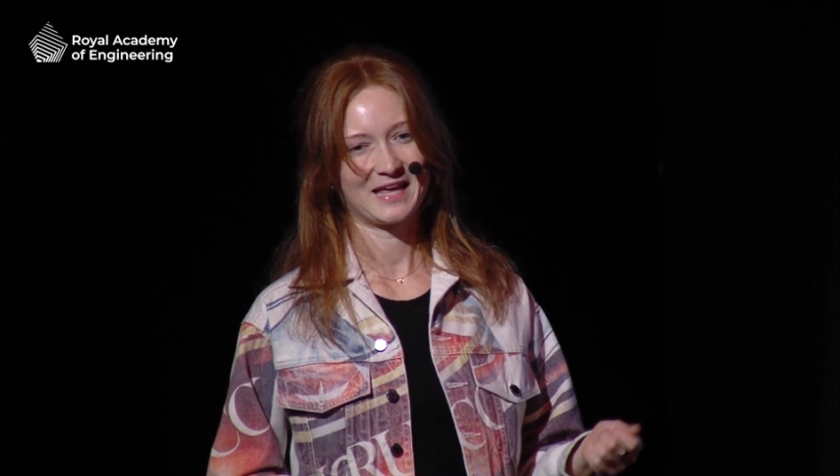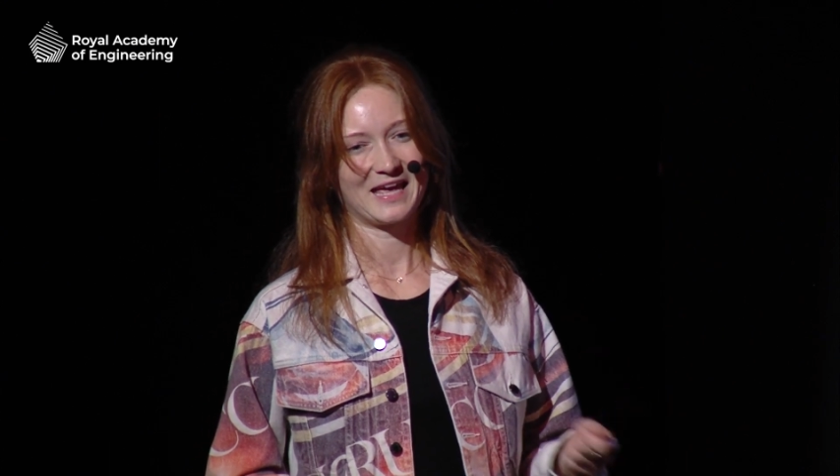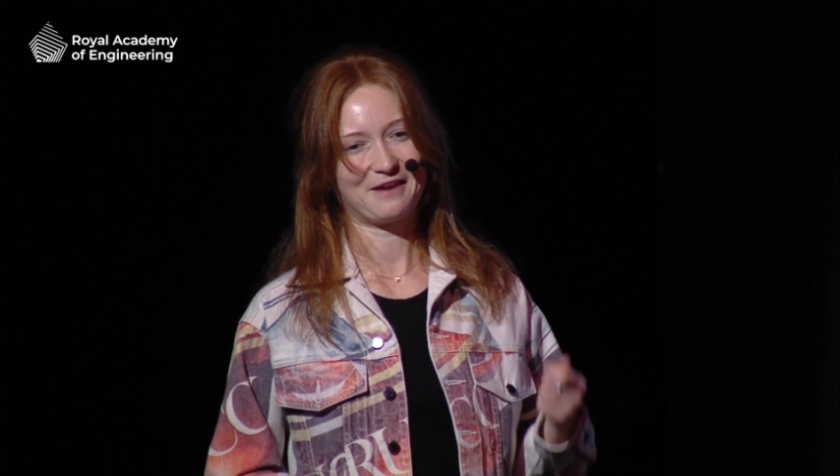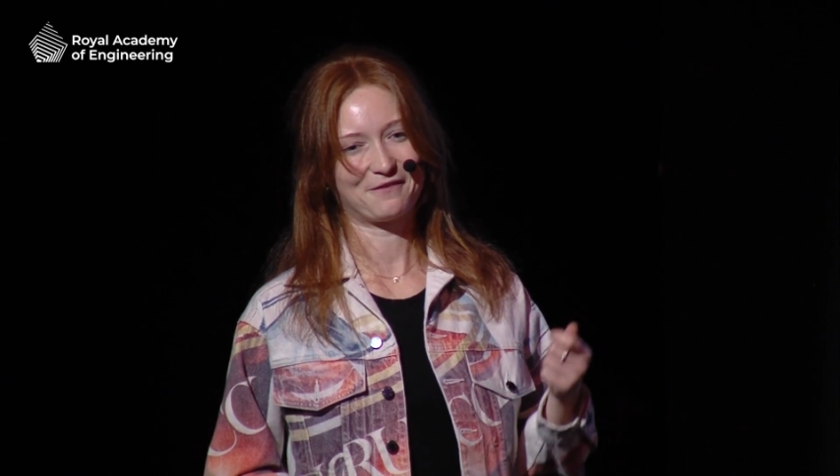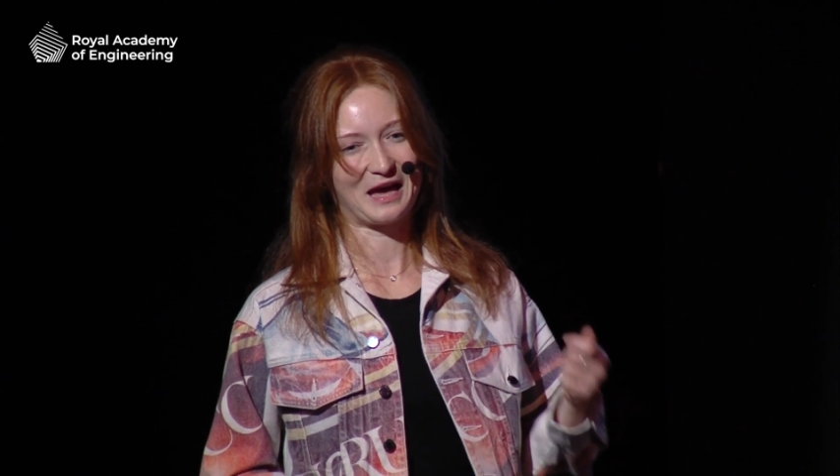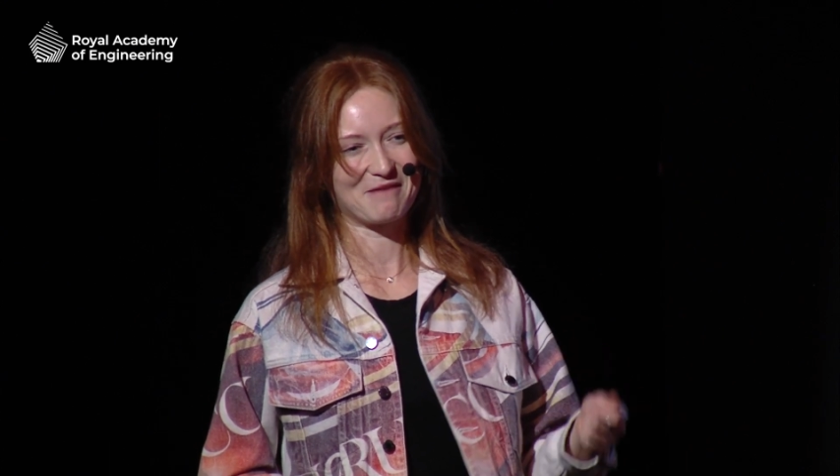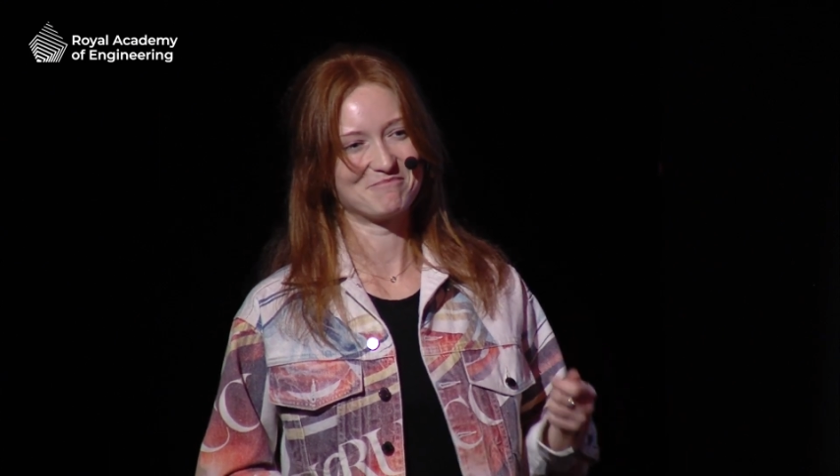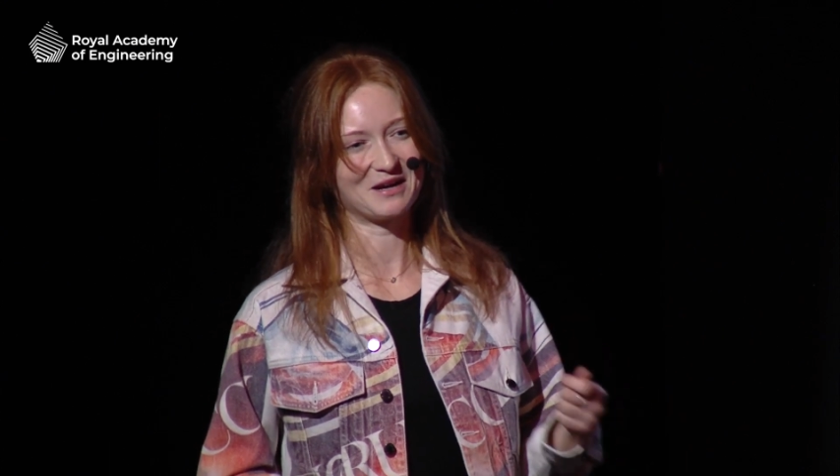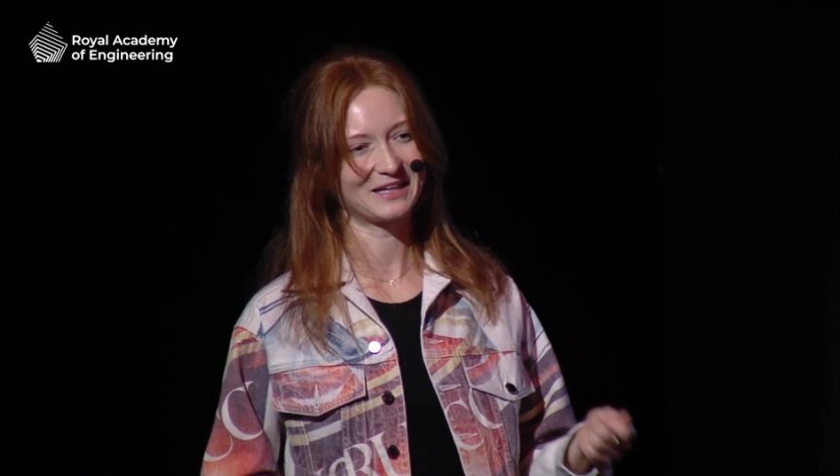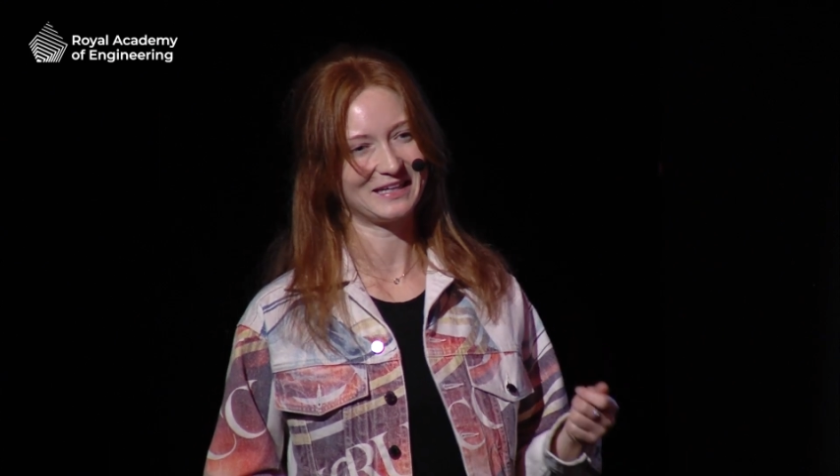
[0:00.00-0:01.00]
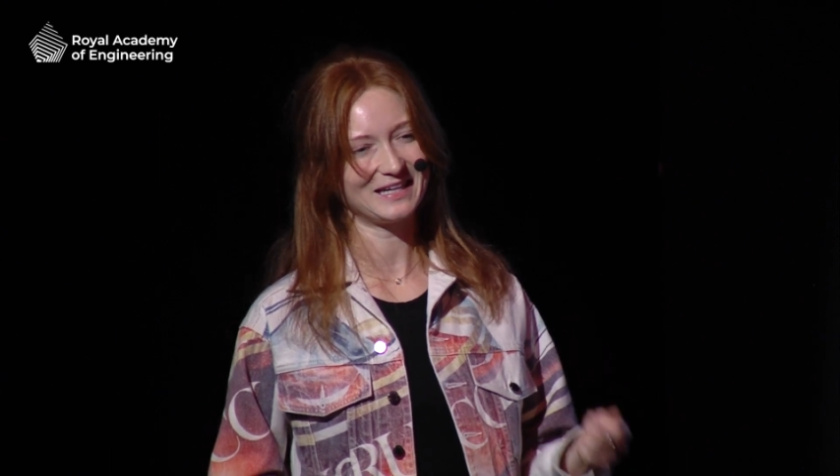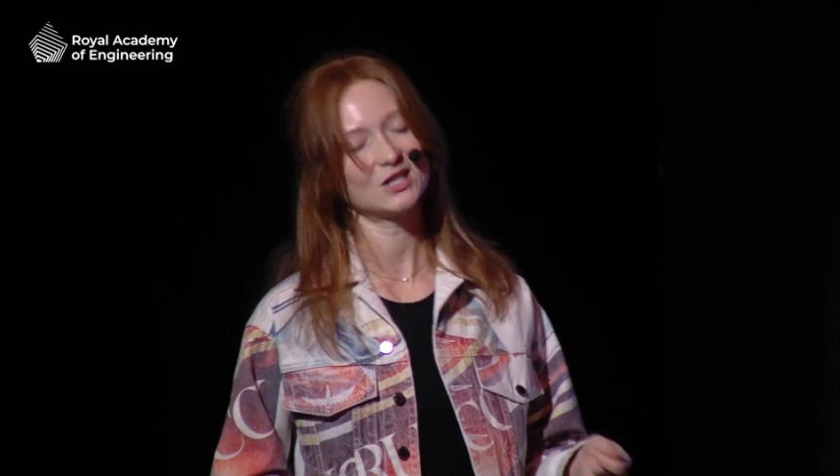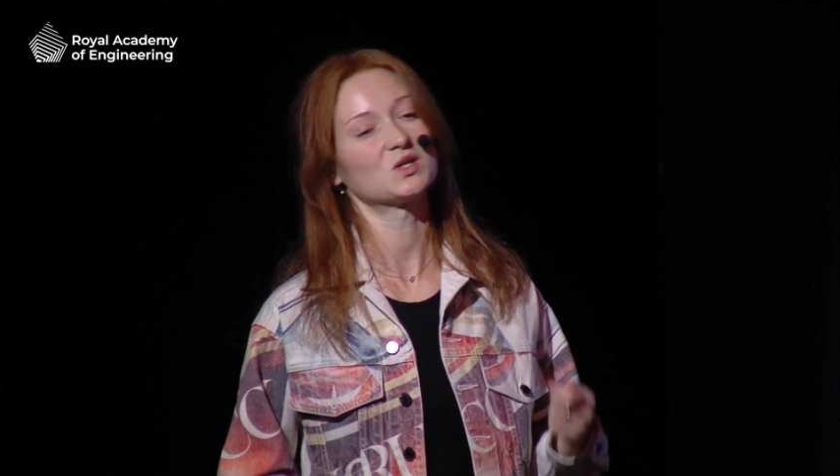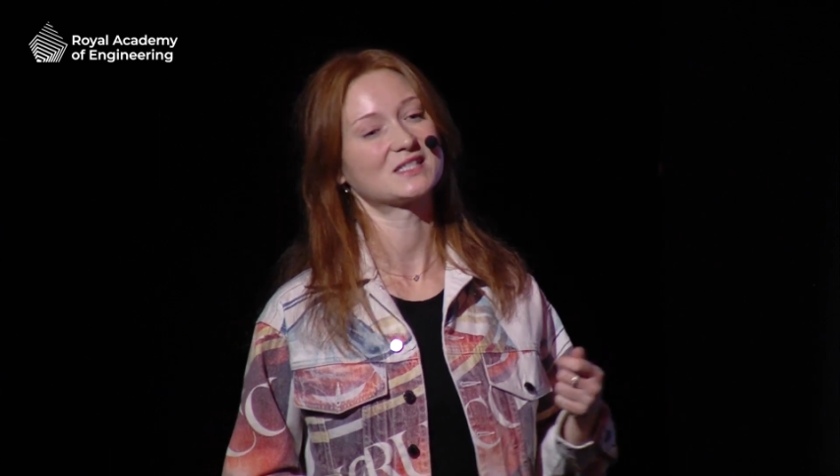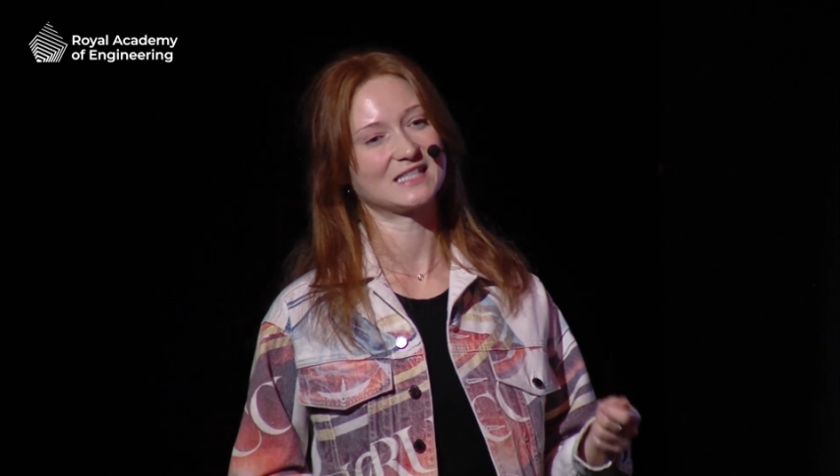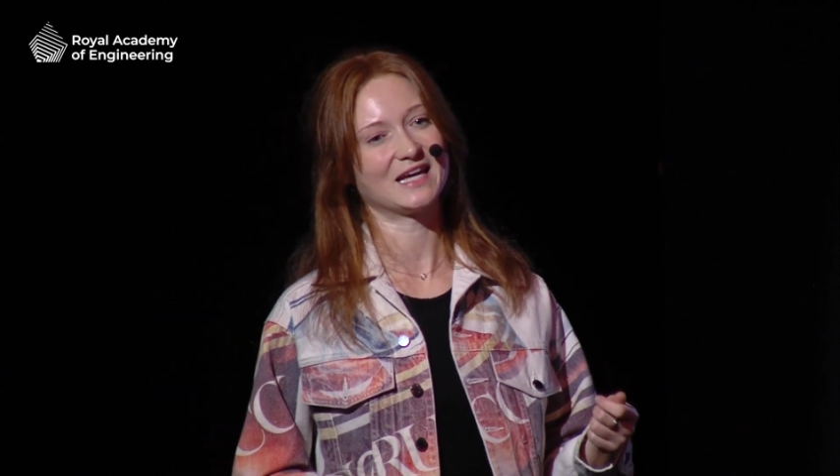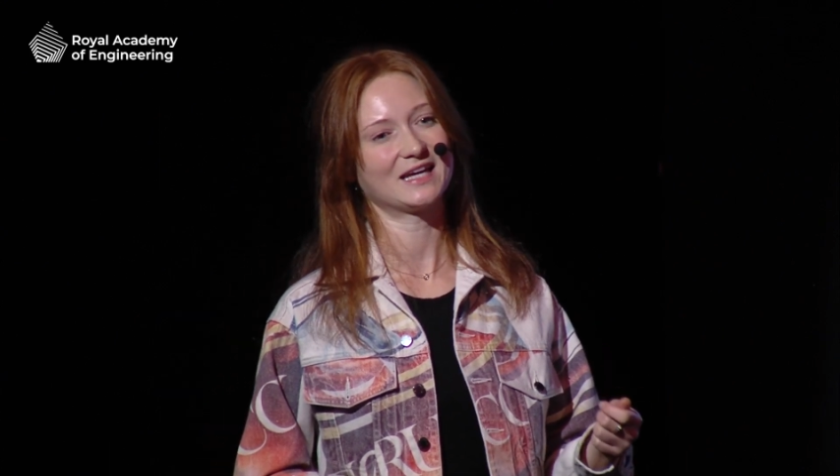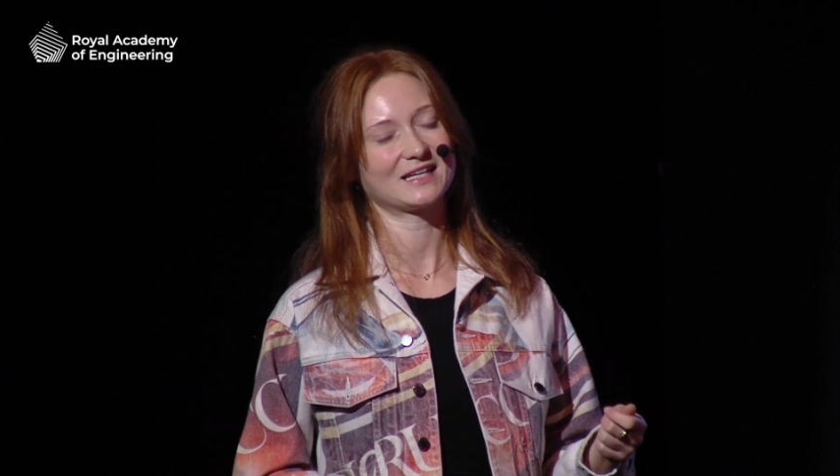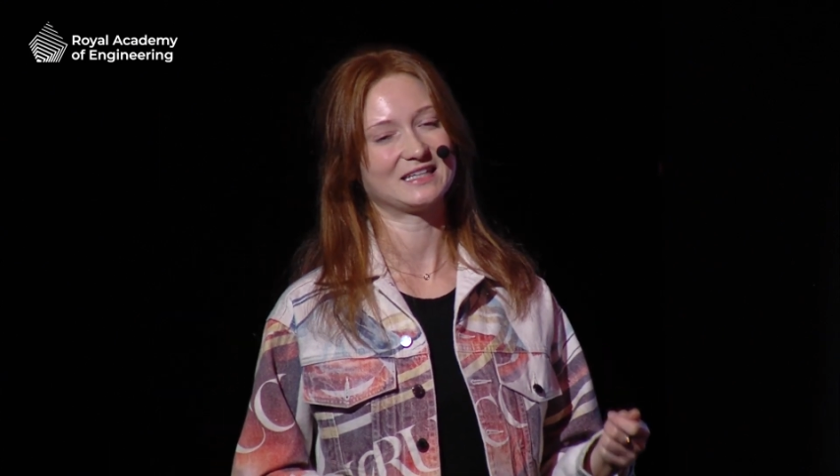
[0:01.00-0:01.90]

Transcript: If that monkey got sick,